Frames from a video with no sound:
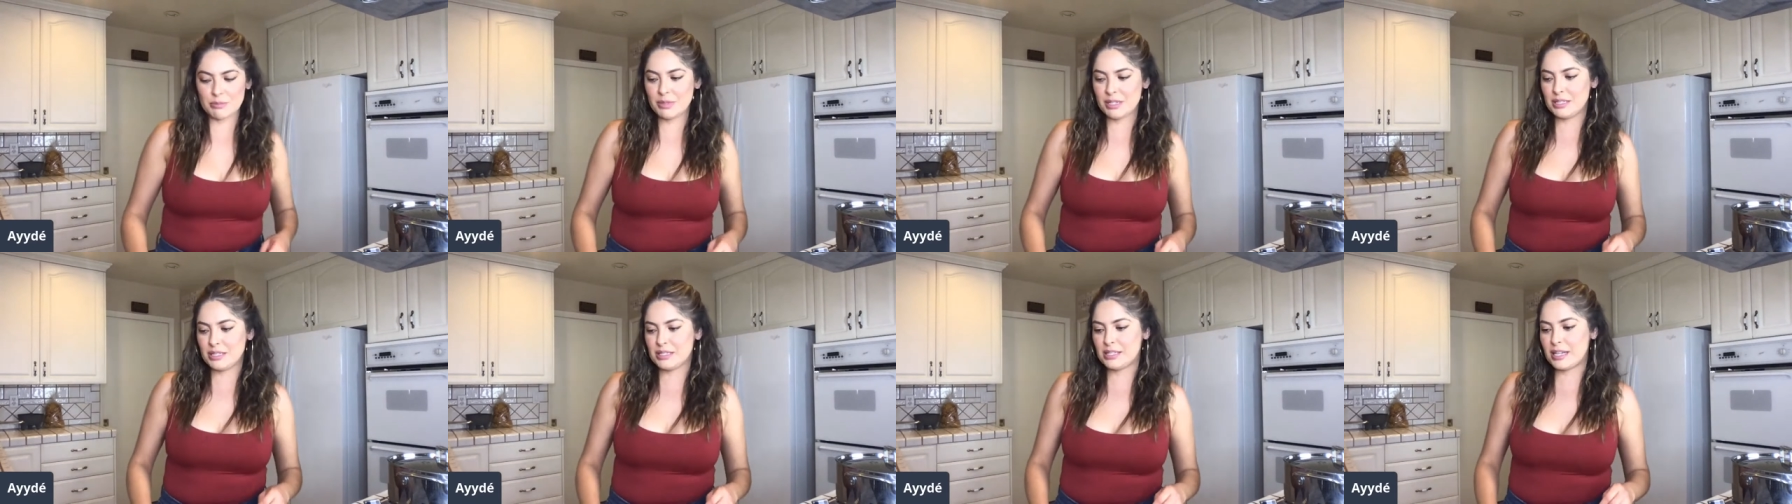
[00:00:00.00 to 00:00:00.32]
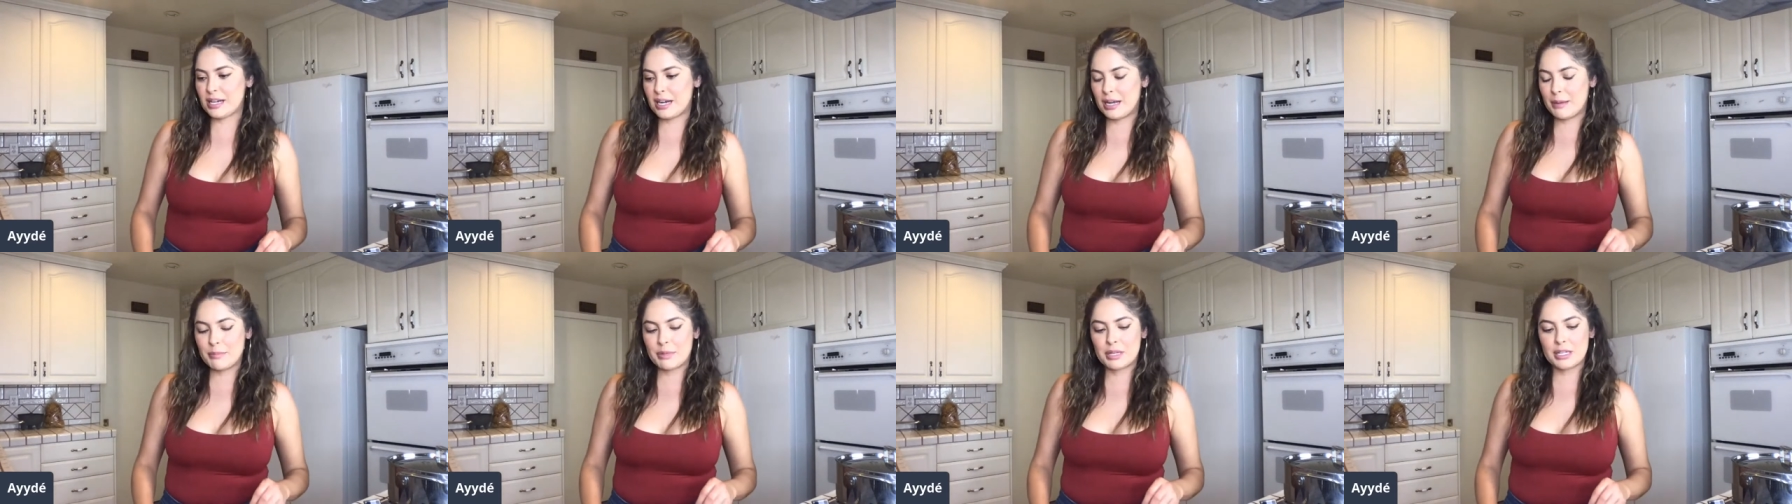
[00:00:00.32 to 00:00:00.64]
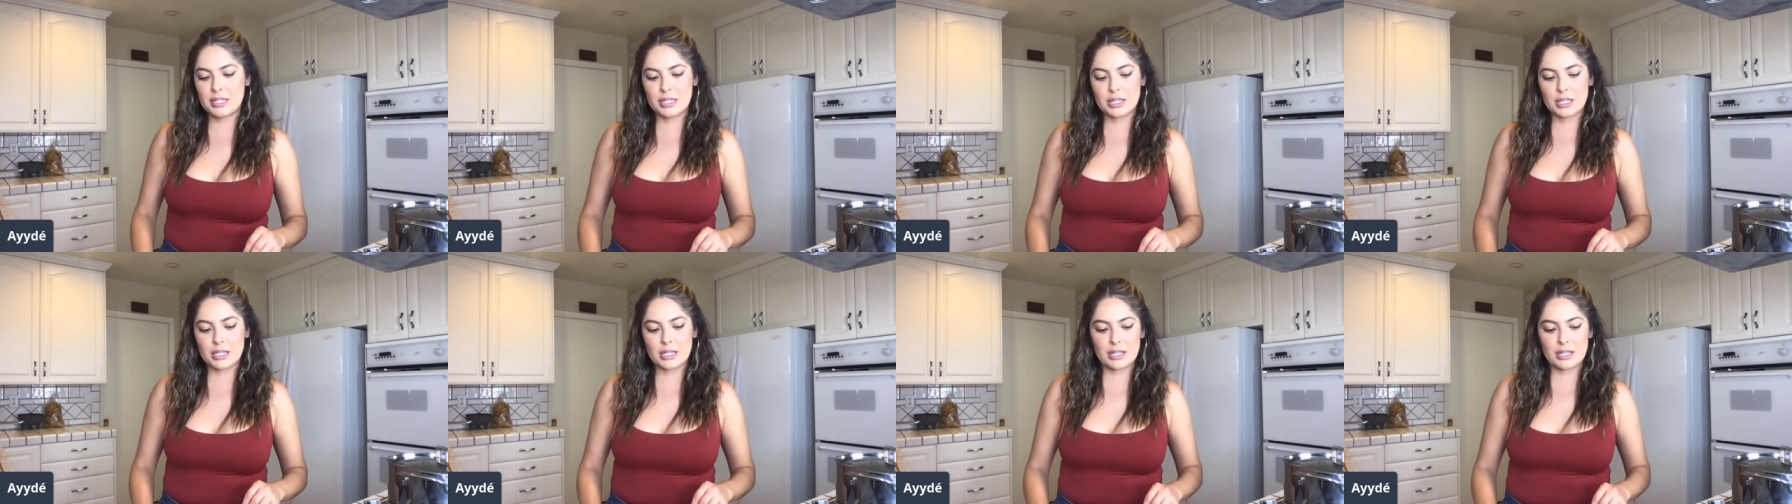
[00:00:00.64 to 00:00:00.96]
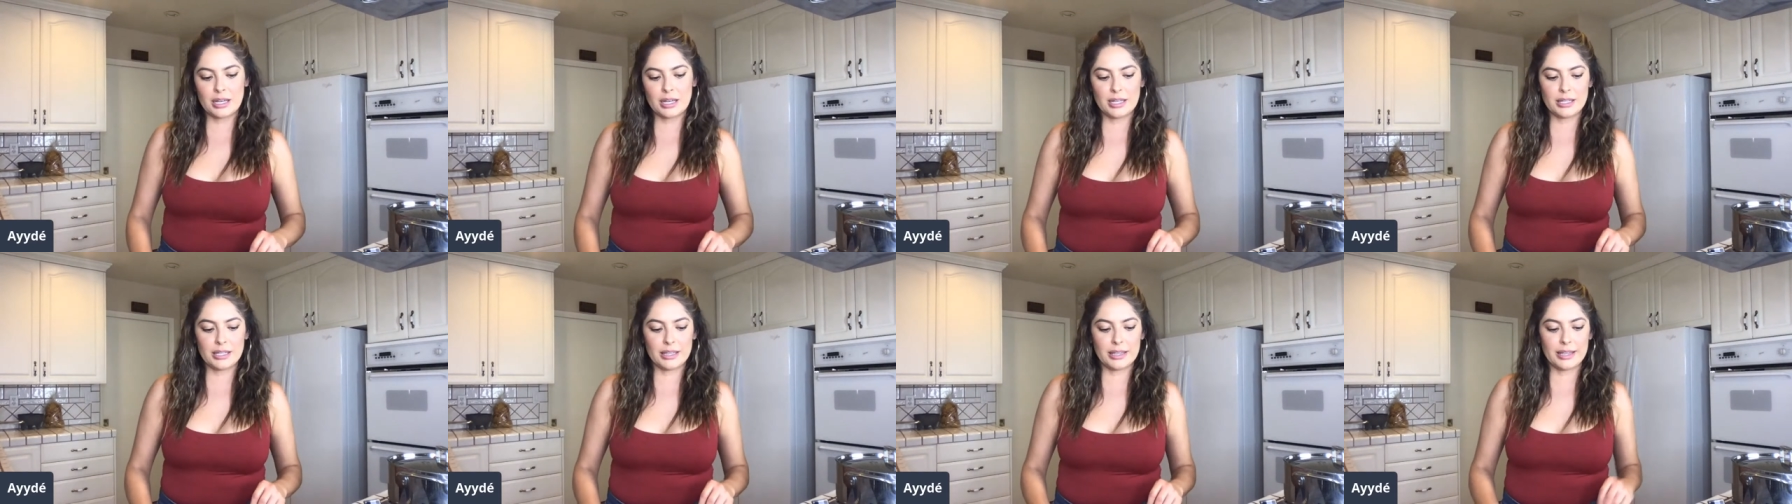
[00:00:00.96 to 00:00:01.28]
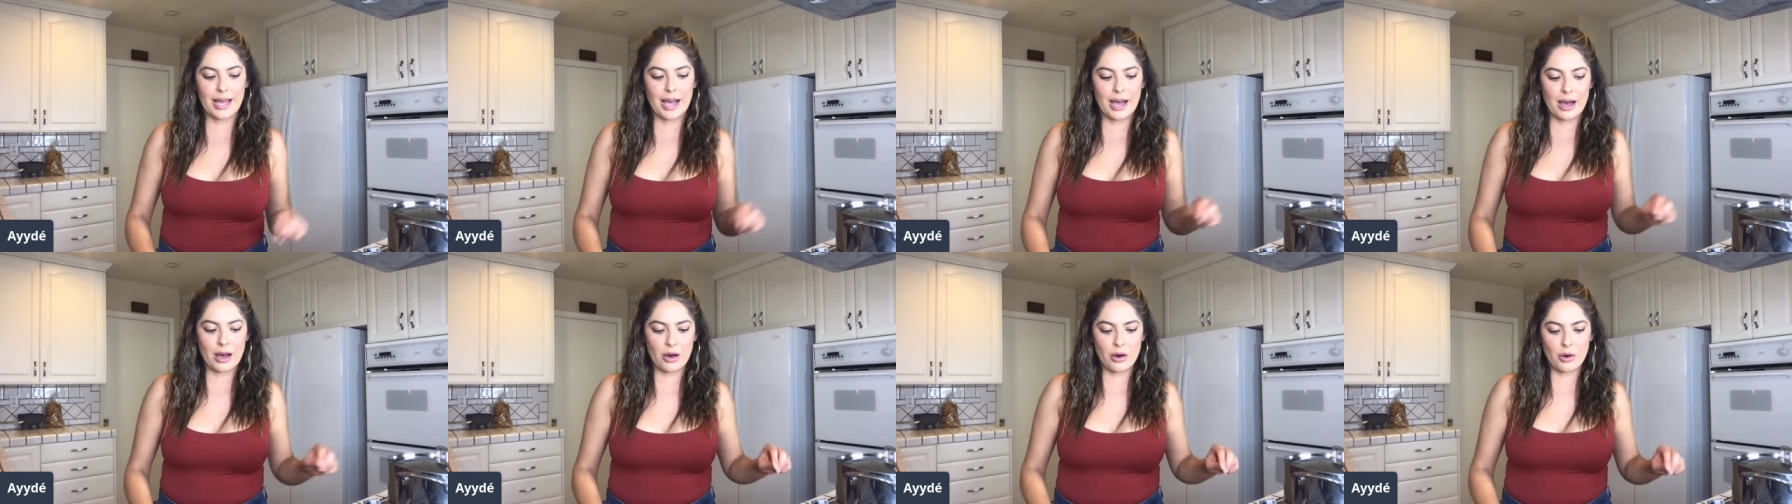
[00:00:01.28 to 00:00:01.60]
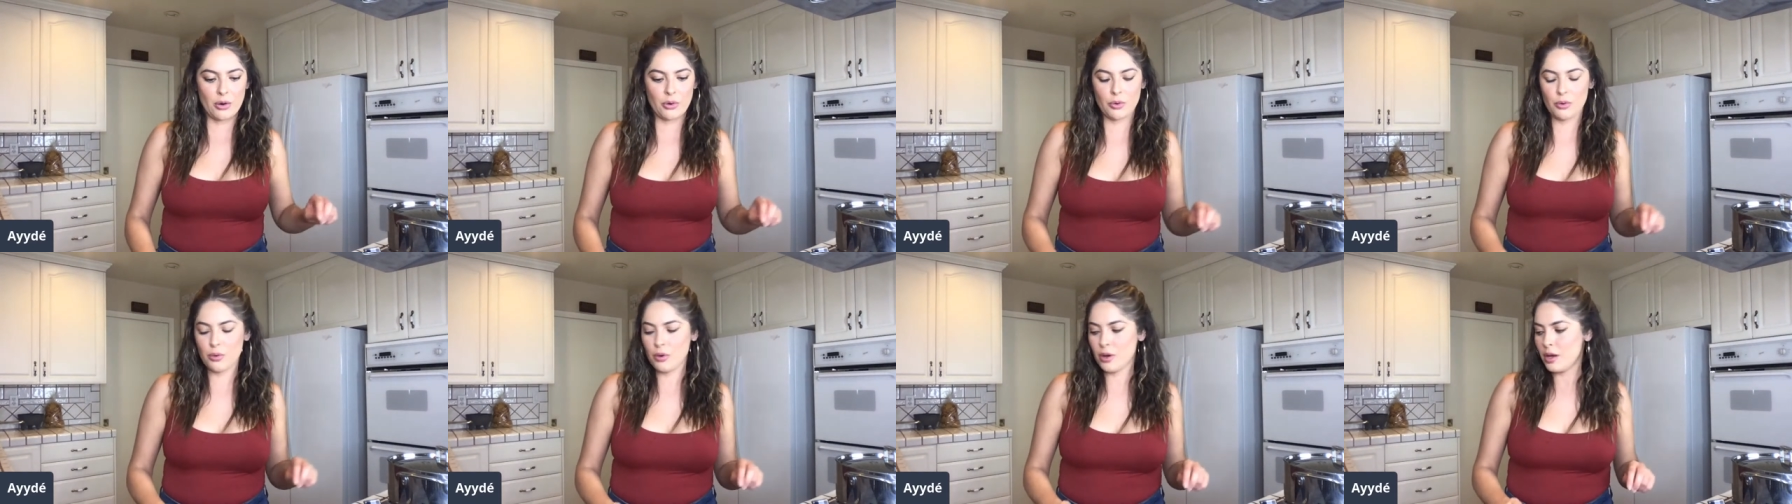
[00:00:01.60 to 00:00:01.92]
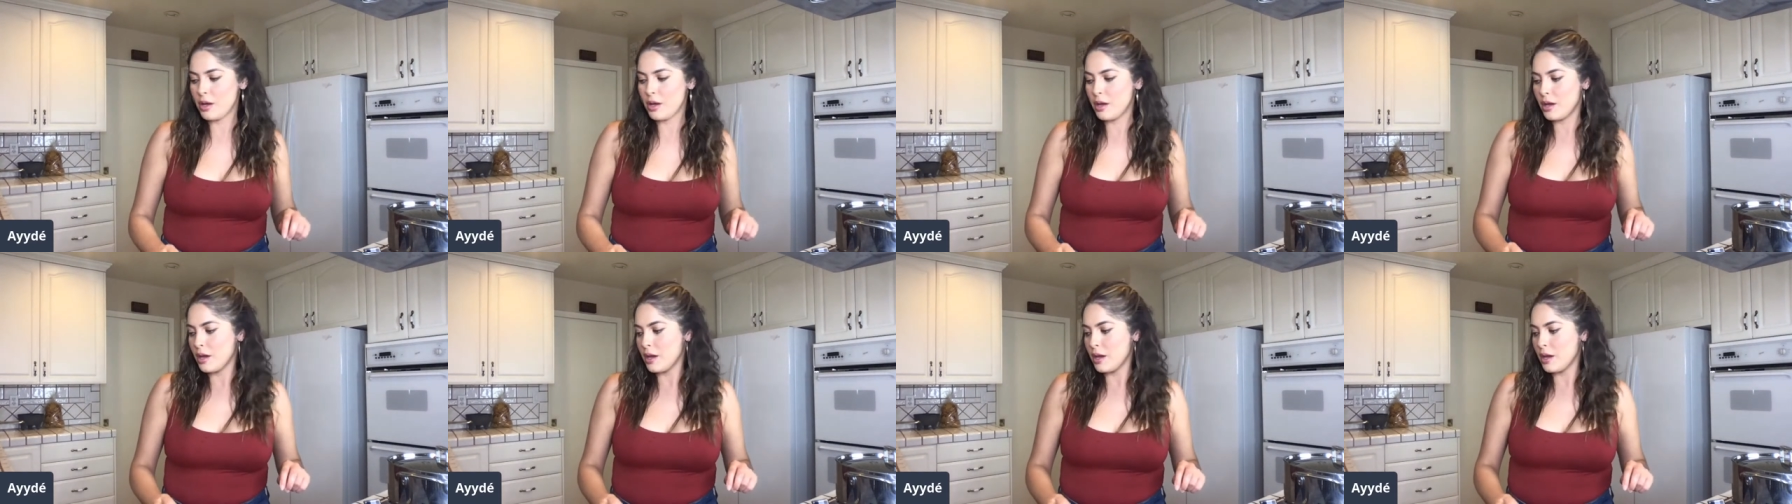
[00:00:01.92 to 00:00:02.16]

means that I'm going to allow